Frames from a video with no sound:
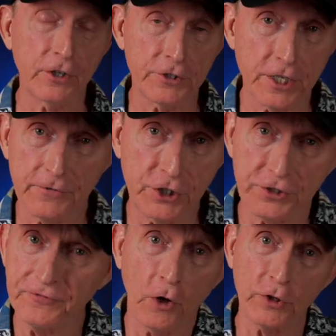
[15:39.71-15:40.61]
ourselves
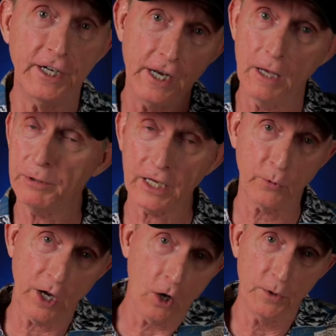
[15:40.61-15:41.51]
just folding it up like
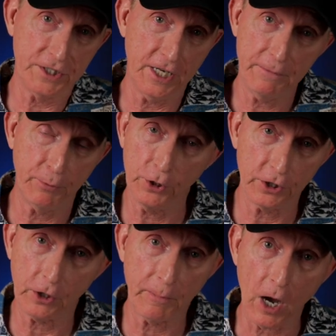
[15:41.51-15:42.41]
we always did, put it
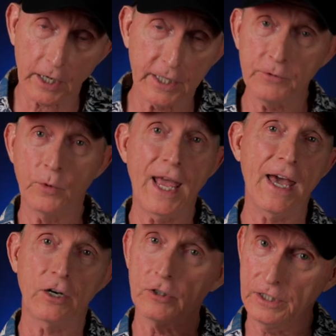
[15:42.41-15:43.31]
in our pocket, and we
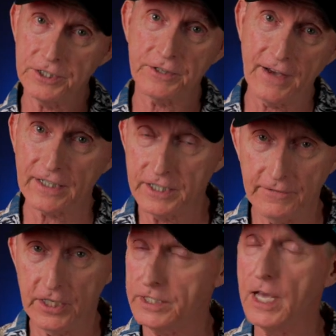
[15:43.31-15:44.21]
had our list of
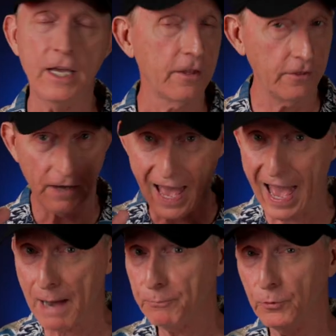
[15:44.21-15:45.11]
activities. The
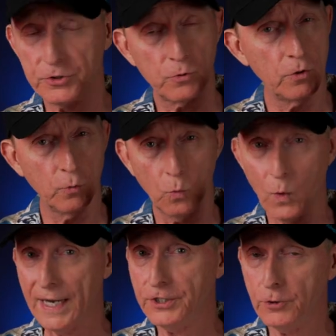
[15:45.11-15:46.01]
app was
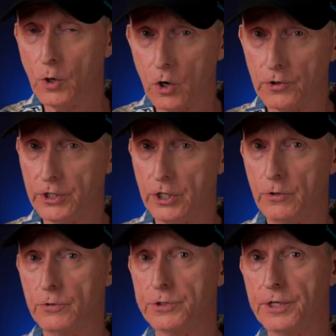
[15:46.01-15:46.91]
way too hard to
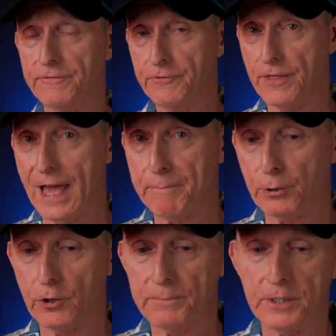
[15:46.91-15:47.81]
use for that
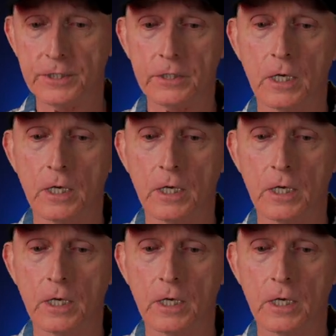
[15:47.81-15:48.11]
purpose.